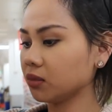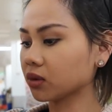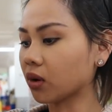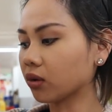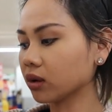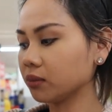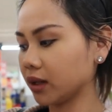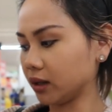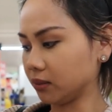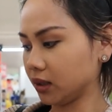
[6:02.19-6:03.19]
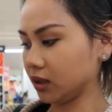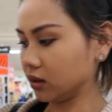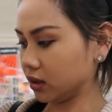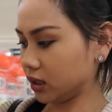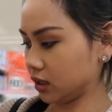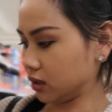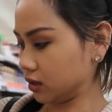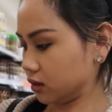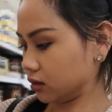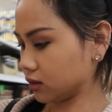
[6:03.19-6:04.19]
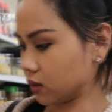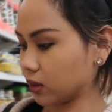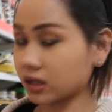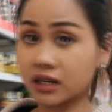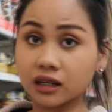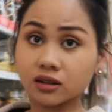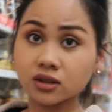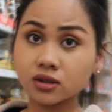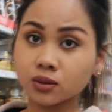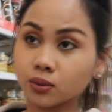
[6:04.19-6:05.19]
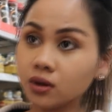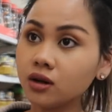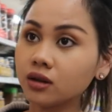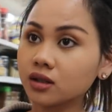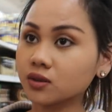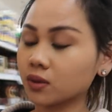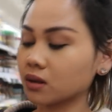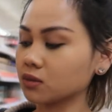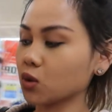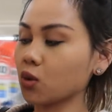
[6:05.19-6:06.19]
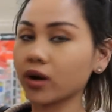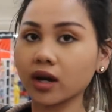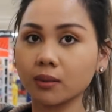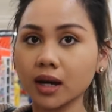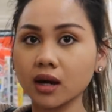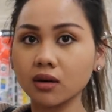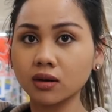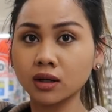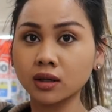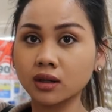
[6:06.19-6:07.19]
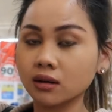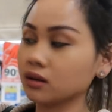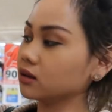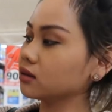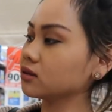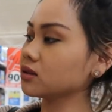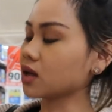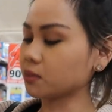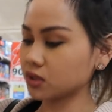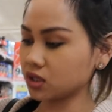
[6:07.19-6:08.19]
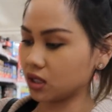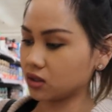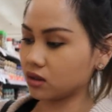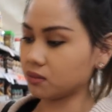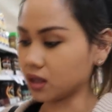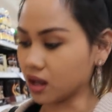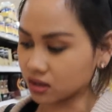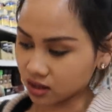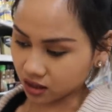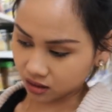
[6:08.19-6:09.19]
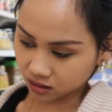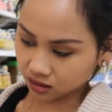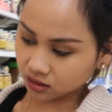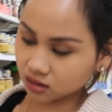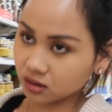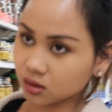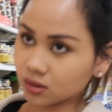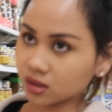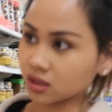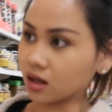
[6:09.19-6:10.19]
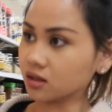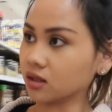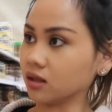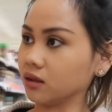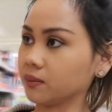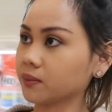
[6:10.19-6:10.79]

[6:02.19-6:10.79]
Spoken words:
More corner, babe. You're here. Because I'm going to take this to work. This is what the right one. It's cappuccino. It's cappuccino, but latte. This one is latte.